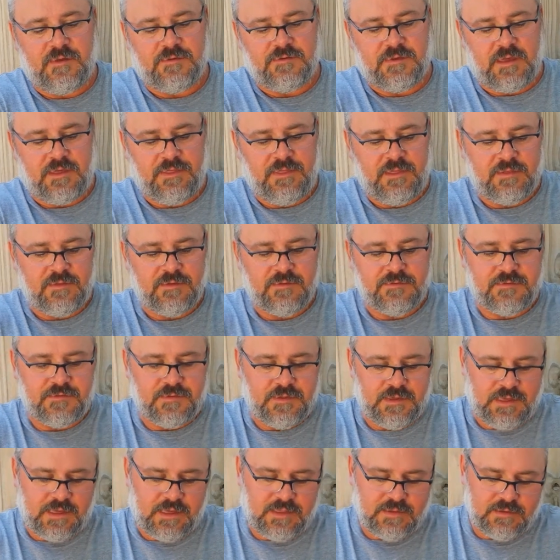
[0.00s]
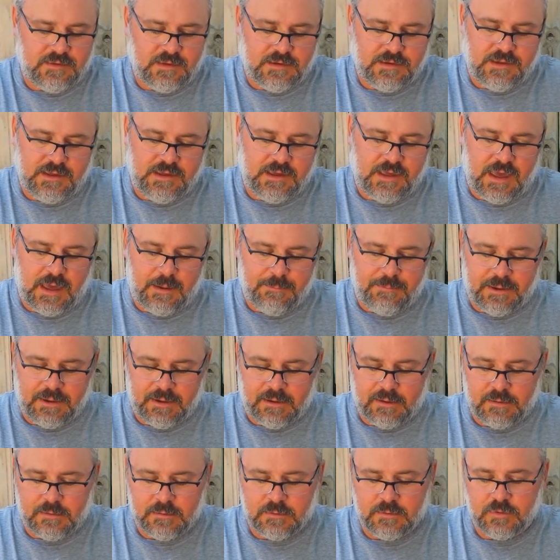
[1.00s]
is. I think this is the
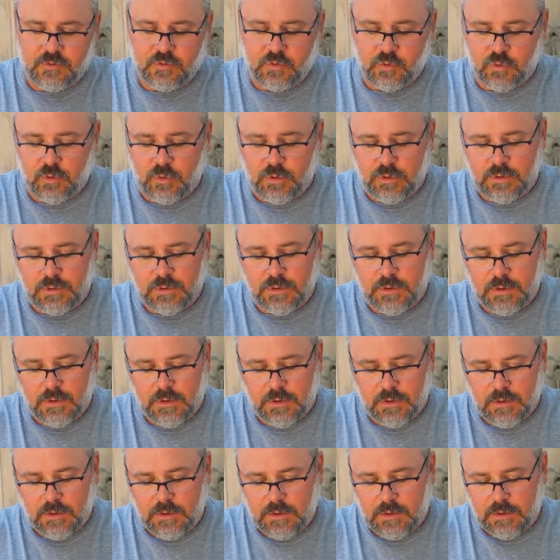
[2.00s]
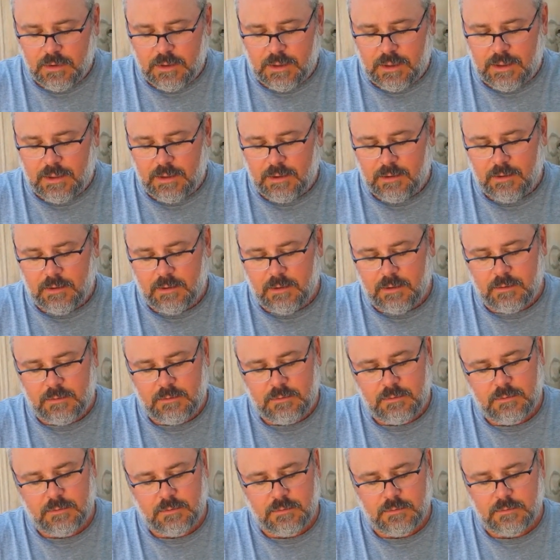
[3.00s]
decapping tool, and
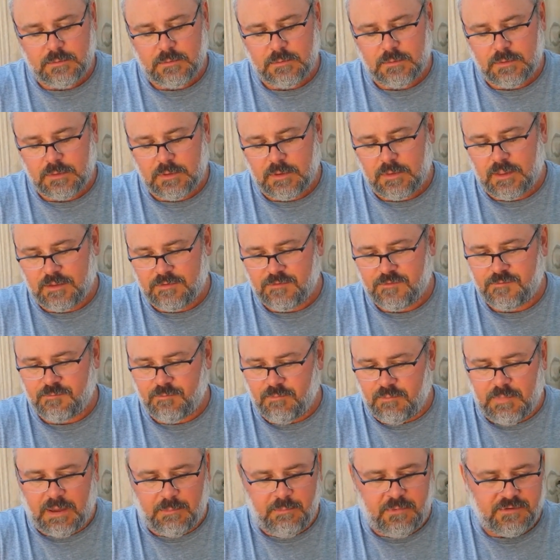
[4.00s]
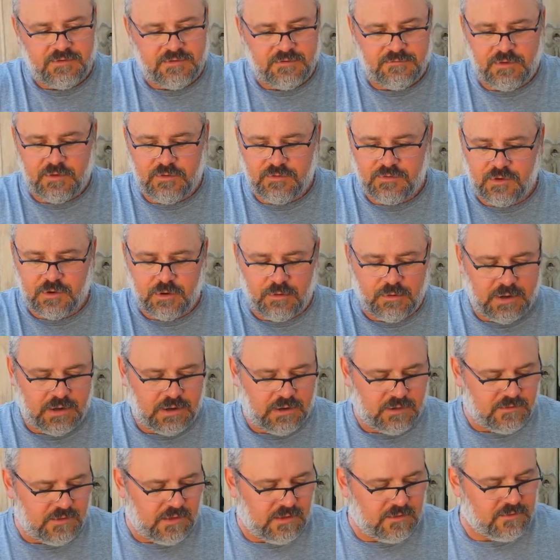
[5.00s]
I must have used it
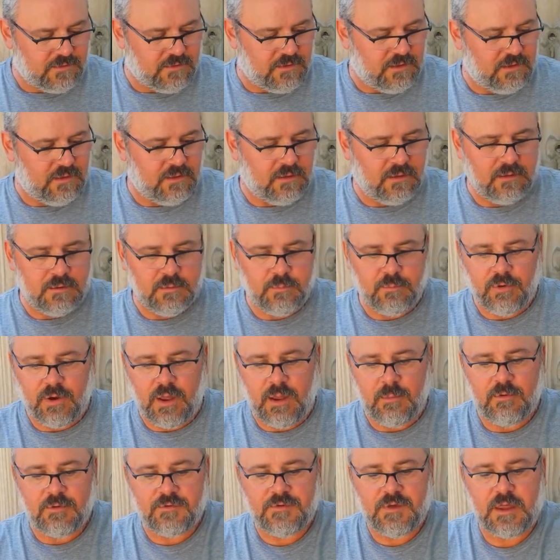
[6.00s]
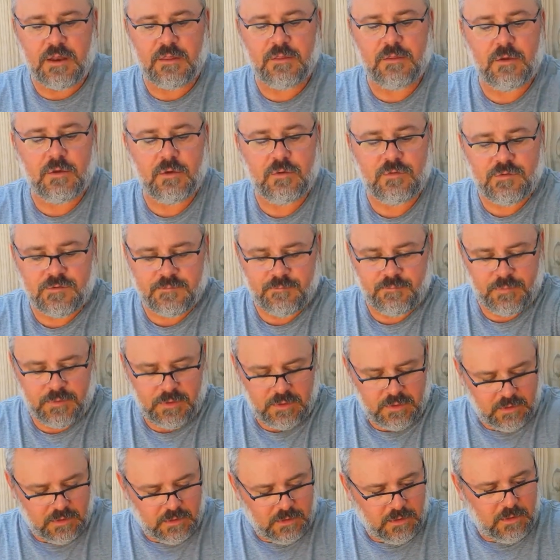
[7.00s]
already to take the primers out of those.
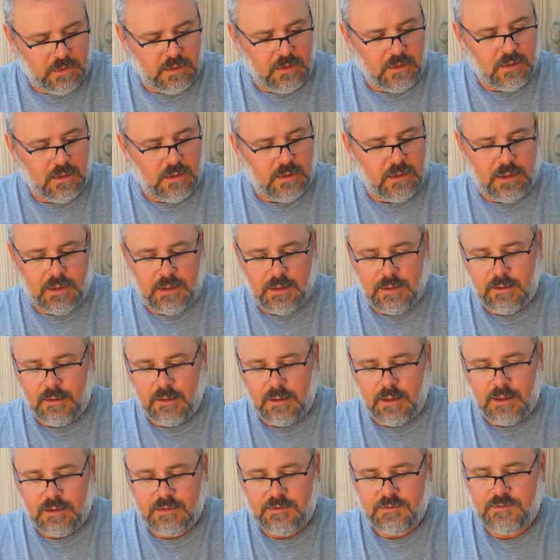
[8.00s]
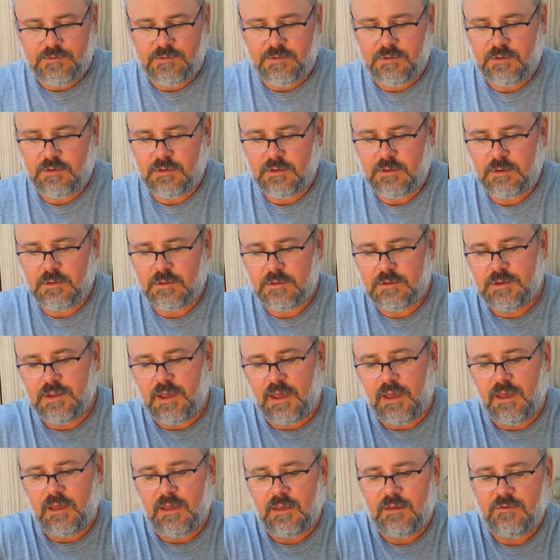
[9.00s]
I got
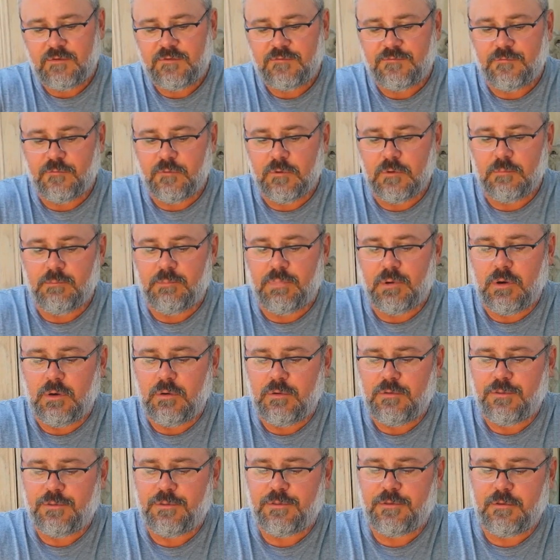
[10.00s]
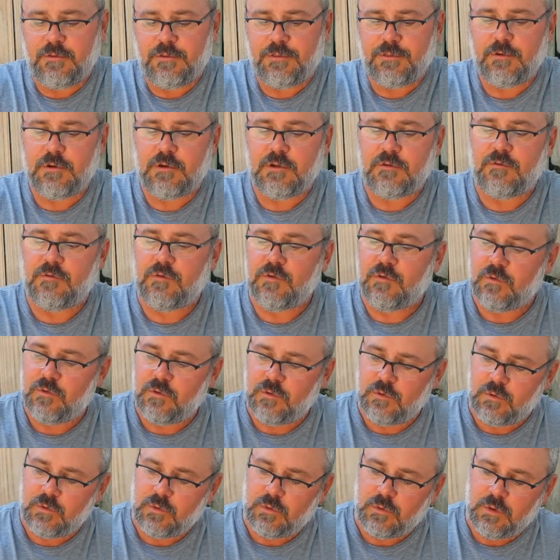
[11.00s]
dies for both
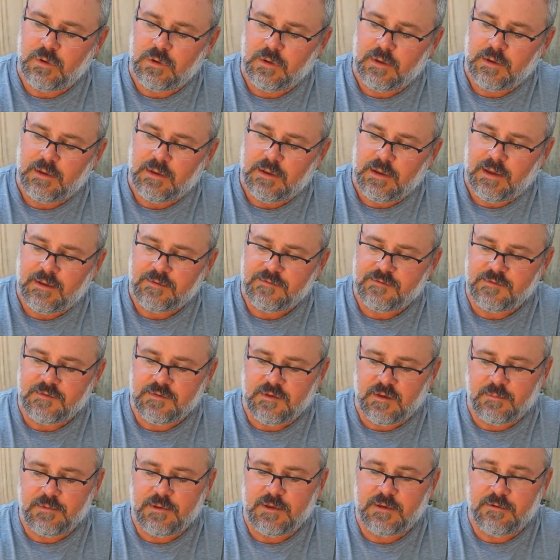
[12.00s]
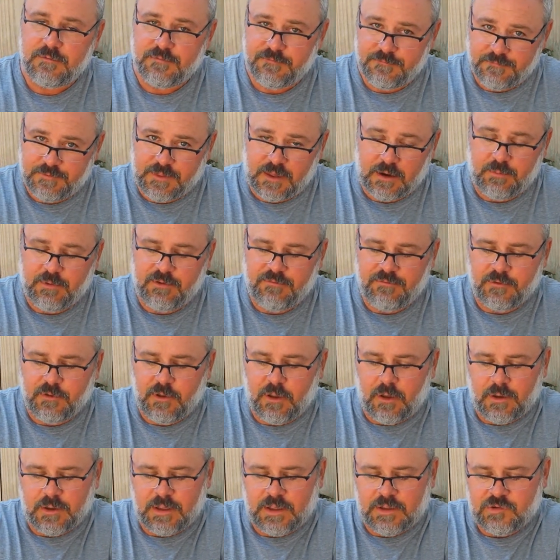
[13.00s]
32 S&W, that'll be for
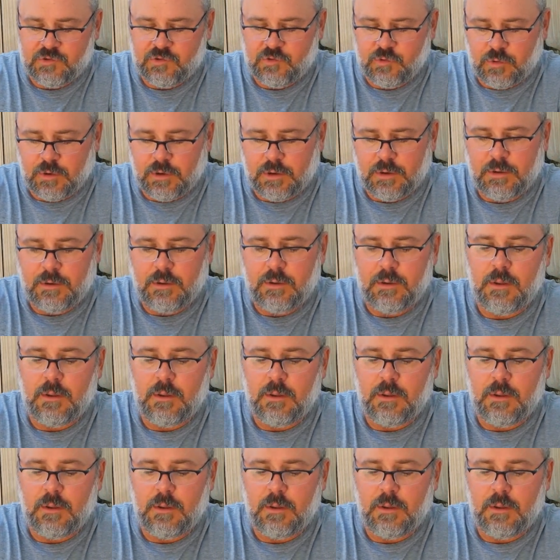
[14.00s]
long and short,